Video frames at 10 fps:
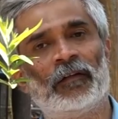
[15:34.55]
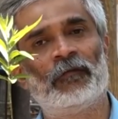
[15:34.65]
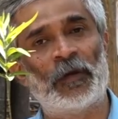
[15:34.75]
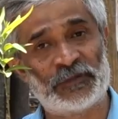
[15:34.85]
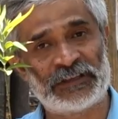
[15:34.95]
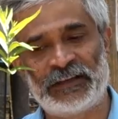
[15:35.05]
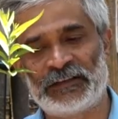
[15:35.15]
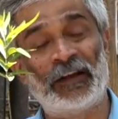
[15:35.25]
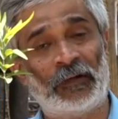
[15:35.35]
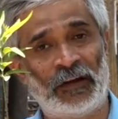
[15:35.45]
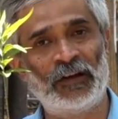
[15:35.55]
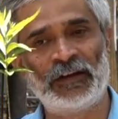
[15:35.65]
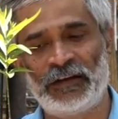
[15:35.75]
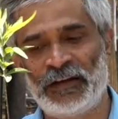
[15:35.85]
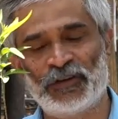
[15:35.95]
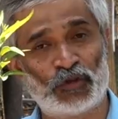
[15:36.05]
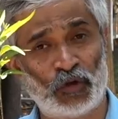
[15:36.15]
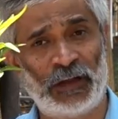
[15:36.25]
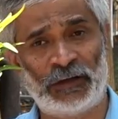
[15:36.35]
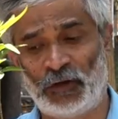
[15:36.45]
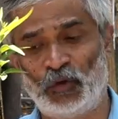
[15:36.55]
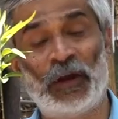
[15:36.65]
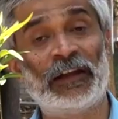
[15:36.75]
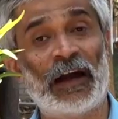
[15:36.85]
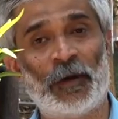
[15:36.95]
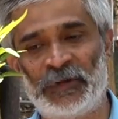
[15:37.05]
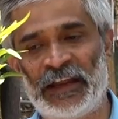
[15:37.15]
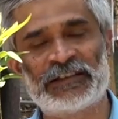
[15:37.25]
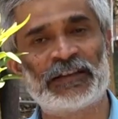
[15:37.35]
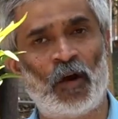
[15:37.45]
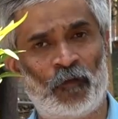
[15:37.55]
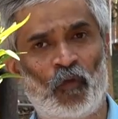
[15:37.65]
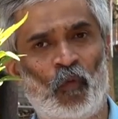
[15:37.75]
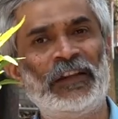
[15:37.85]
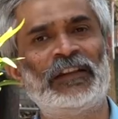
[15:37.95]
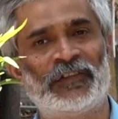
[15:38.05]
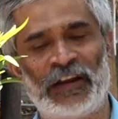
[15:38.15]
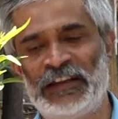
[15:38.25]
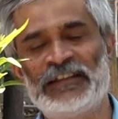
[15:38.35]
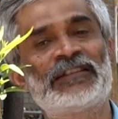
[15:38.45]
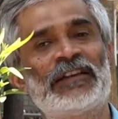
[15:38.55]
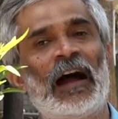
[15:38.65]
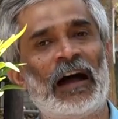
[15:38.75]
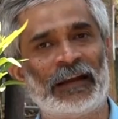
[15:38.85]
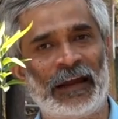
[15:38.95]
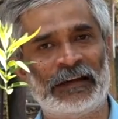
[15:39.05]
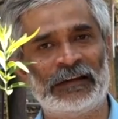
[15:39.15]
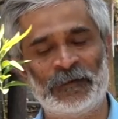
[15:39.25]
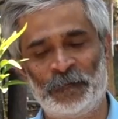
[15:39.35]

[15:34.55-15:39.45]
website regularly so that you get updates of when the trainings are held.